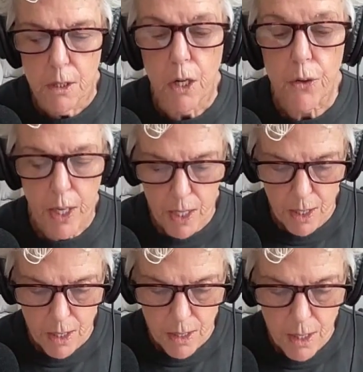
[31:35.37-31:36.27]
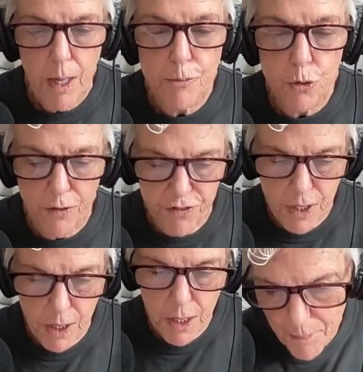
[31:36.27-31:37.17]
Okay, I'm
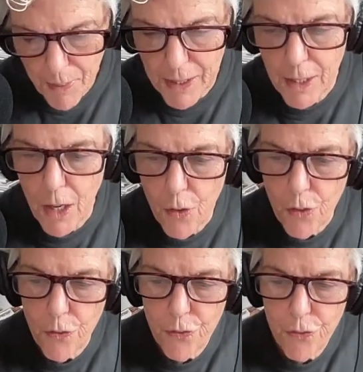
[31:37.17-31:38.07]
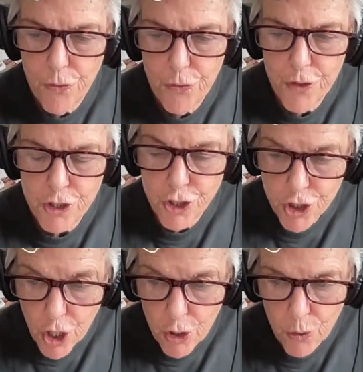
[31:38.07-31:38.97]
drifting. But the
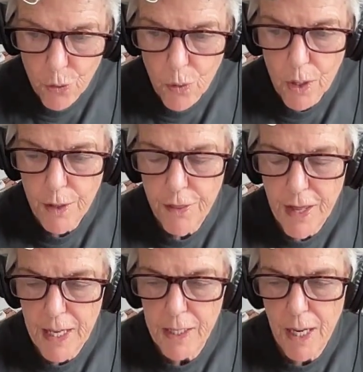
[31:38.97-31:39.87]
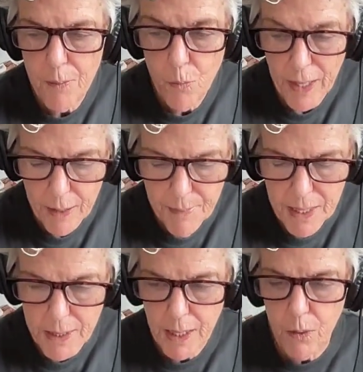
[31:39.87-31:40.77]
show that I'm
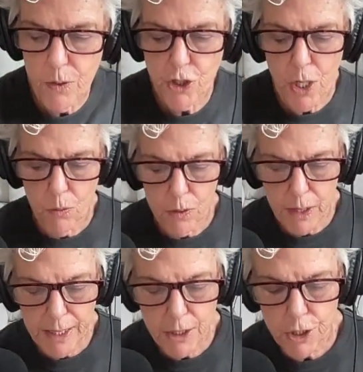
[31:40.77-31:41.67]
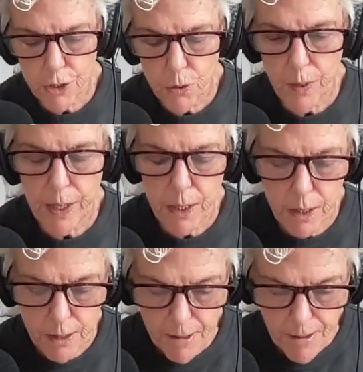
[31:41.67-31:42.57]
recommending, which I will link to
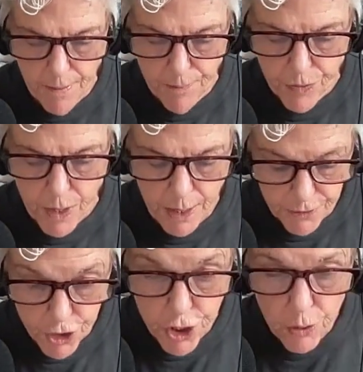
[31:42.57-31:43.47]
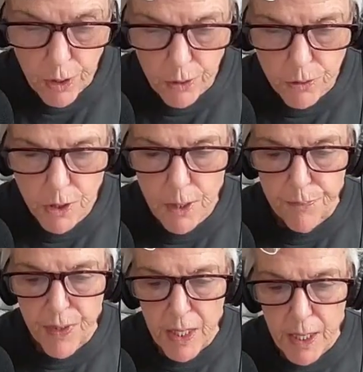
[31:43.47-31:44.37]
in the show notes,
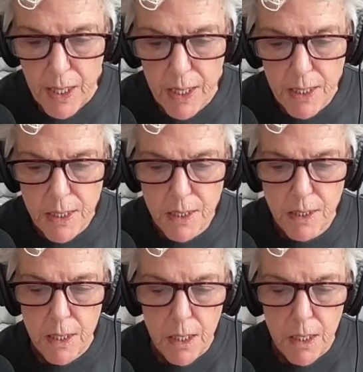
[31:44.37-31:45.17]
is